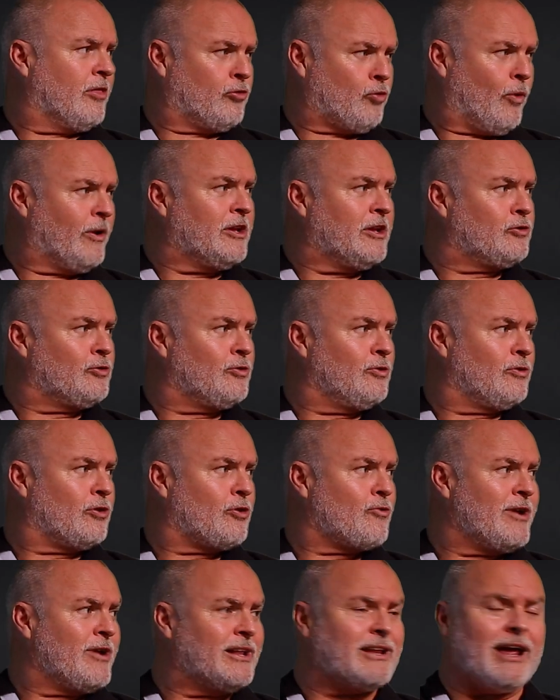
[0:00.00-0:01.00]

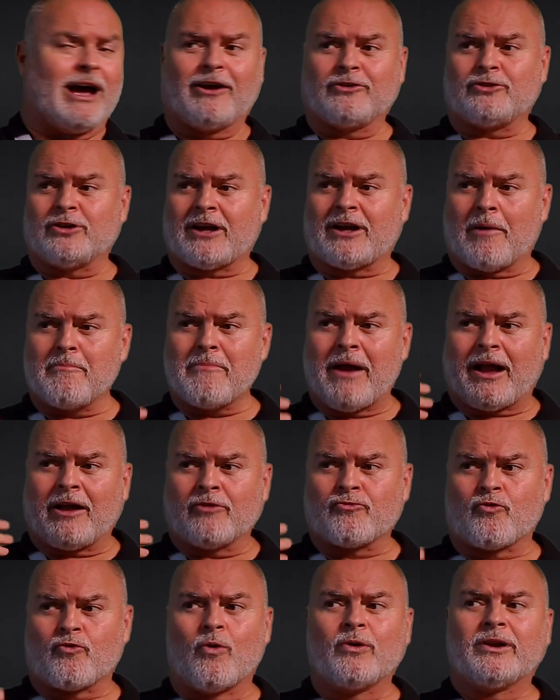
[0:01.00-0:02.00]
22-3 down to come back
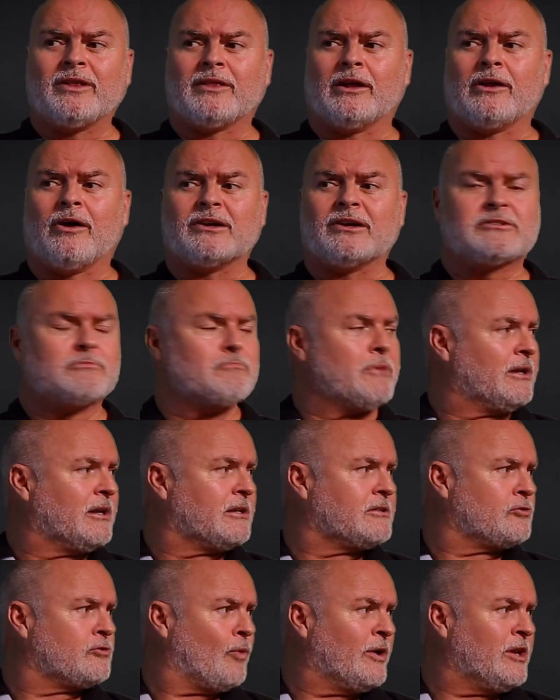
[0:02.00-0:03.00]
and draw it in the last
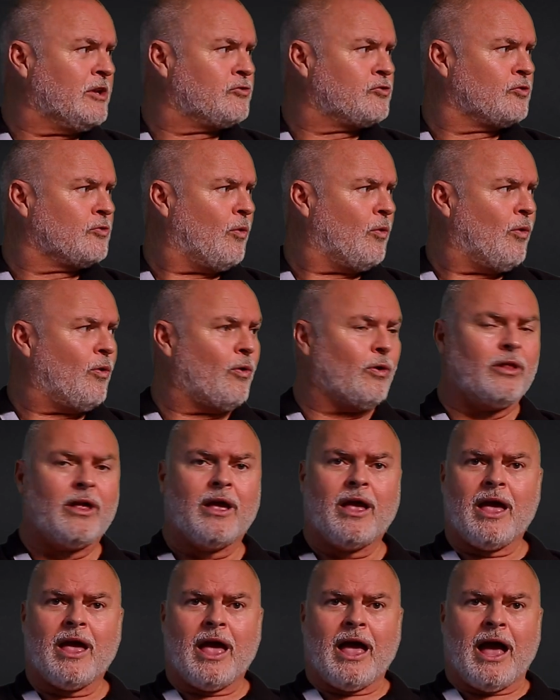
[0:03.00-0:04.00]
minute, 22-all.
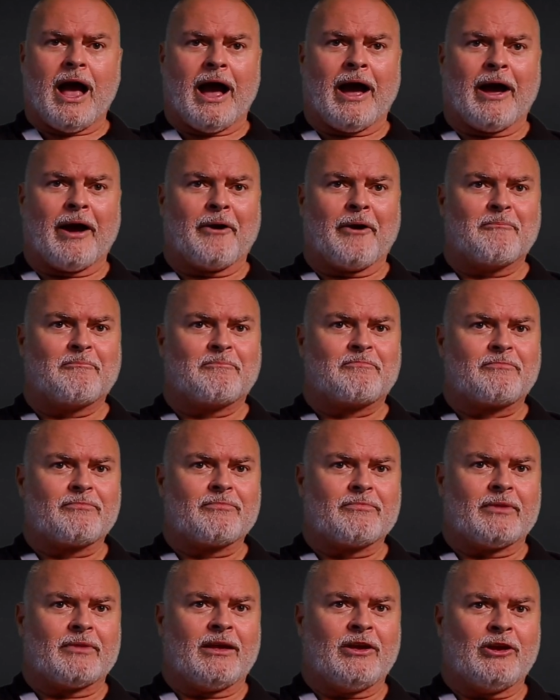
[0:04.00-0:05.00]

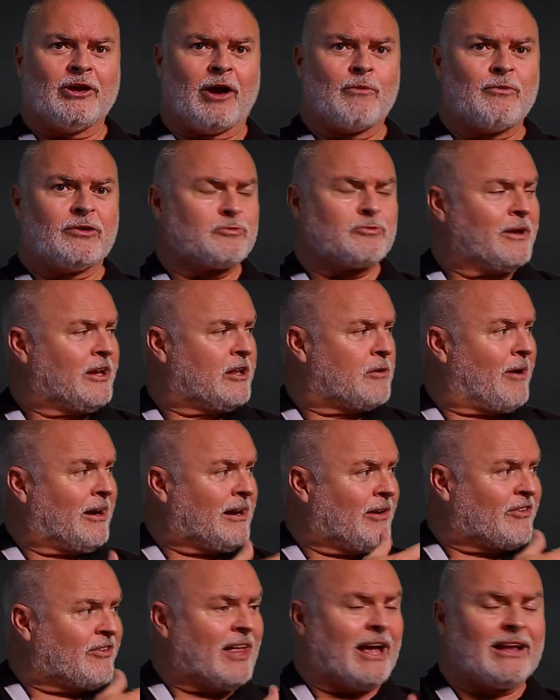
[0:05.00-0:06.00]
We're speaking
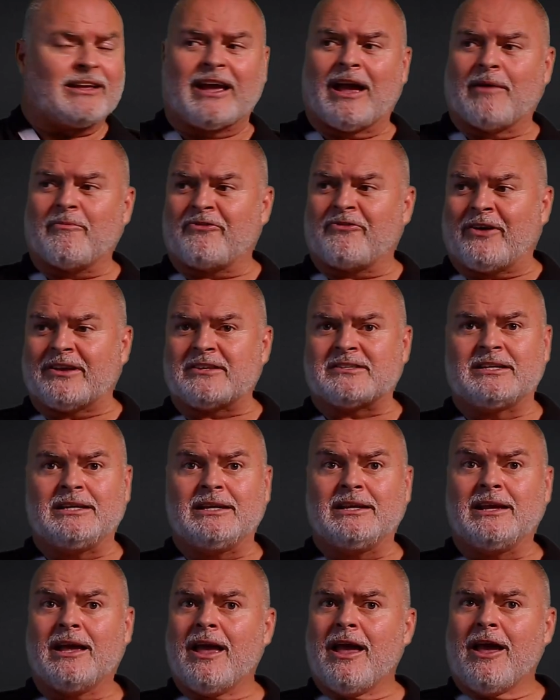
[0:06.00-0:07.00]
about even that game.
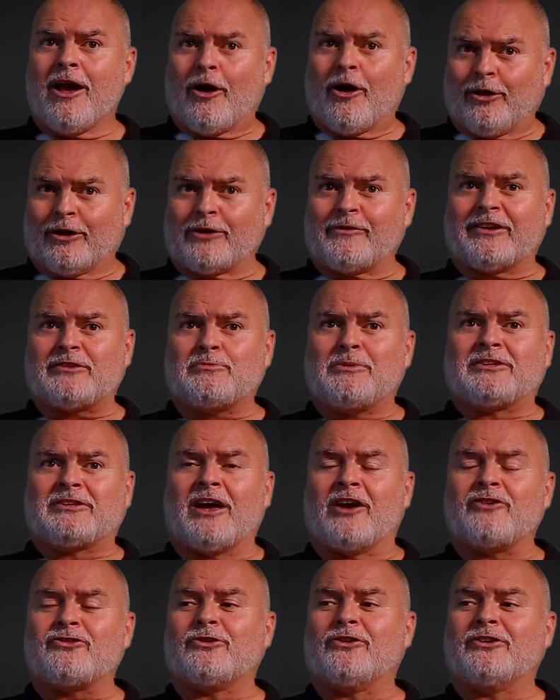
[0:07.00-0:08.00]
Fussy, a lot of
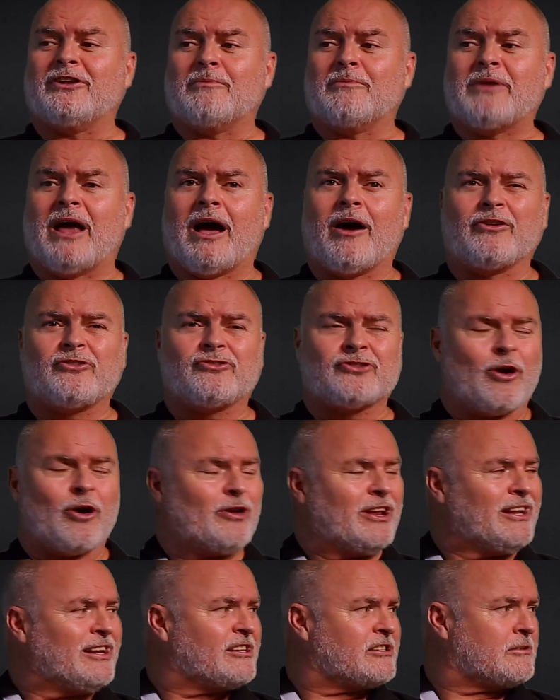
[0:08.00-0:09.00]
expectation on him now,
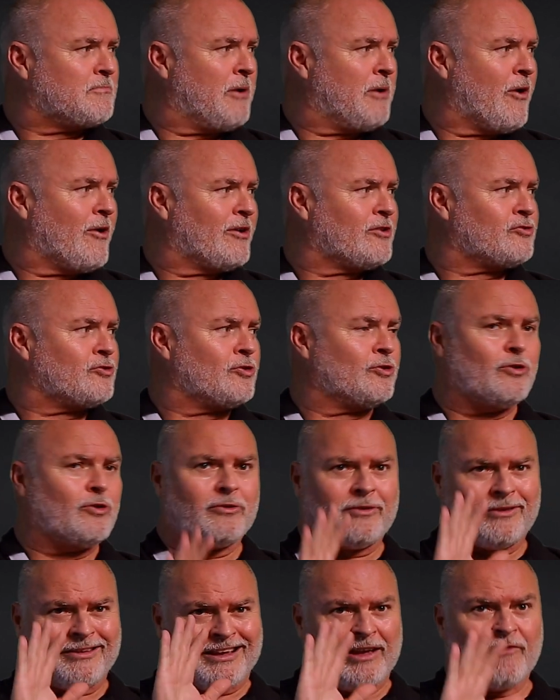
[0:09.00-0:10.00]
showed inexperience to
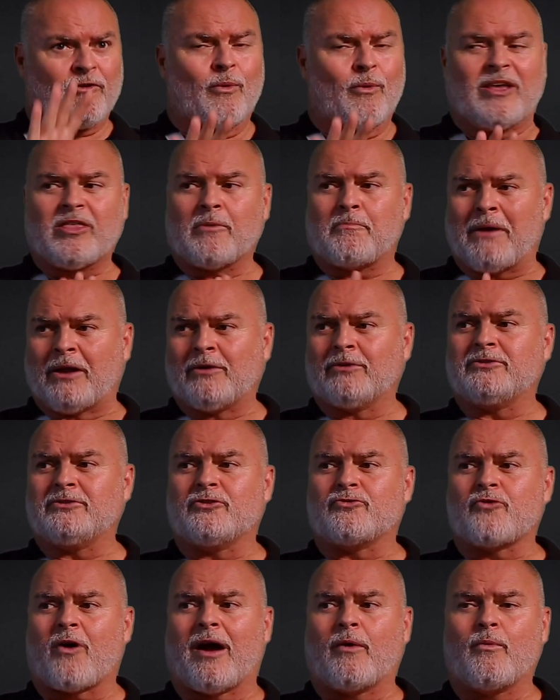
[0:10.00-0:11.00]
give away the
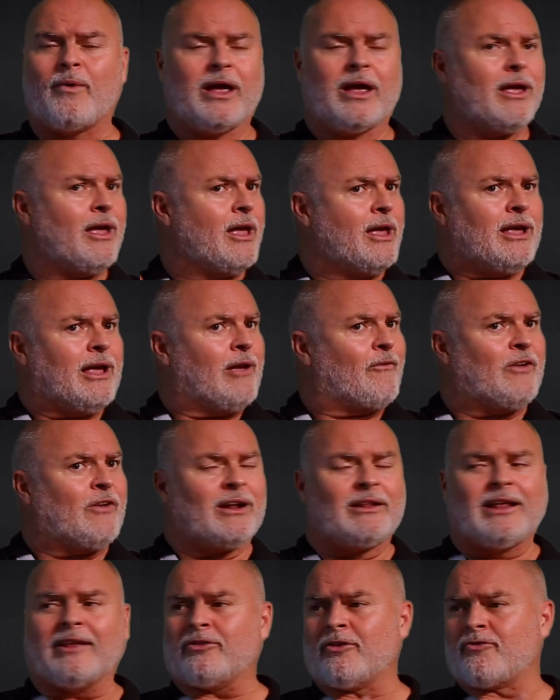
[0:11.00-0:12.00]
penalty try, where if he
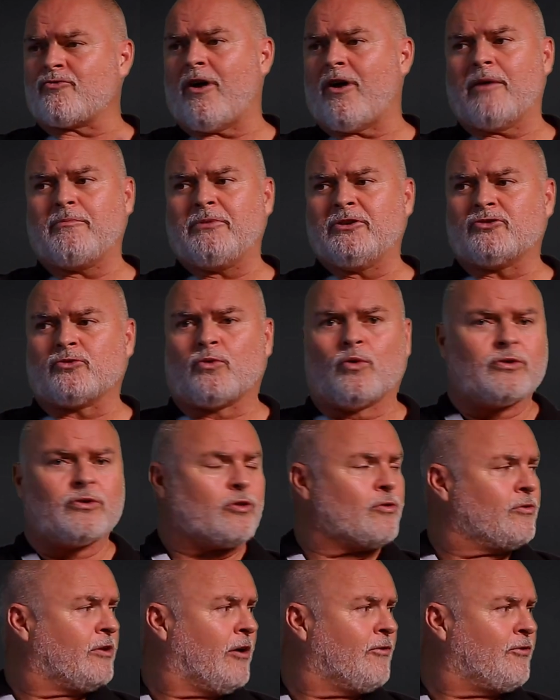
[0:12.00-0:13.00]
had let the try be
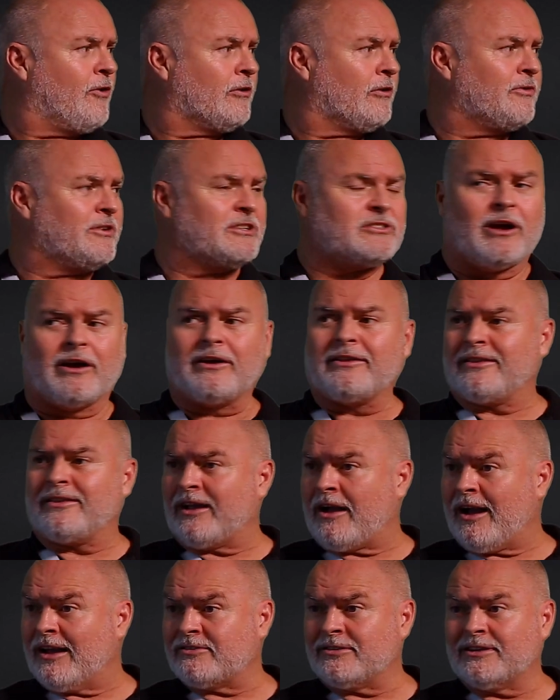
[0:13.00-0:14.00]
scored through no fault of his own,
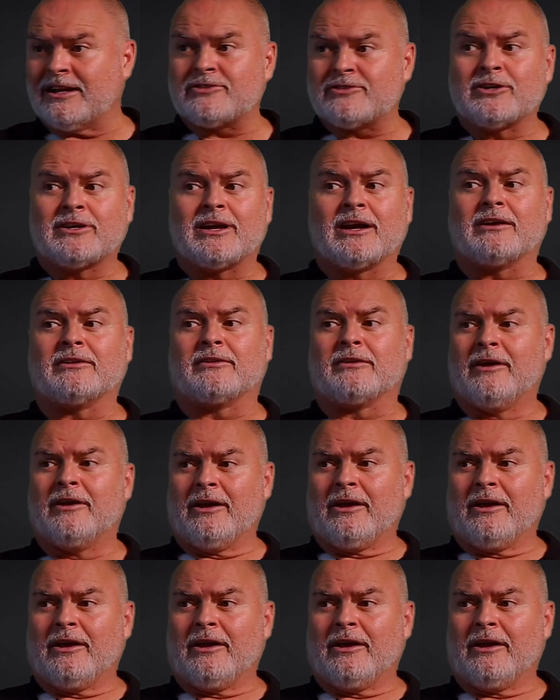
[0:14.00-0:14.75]
the guy still has to kick an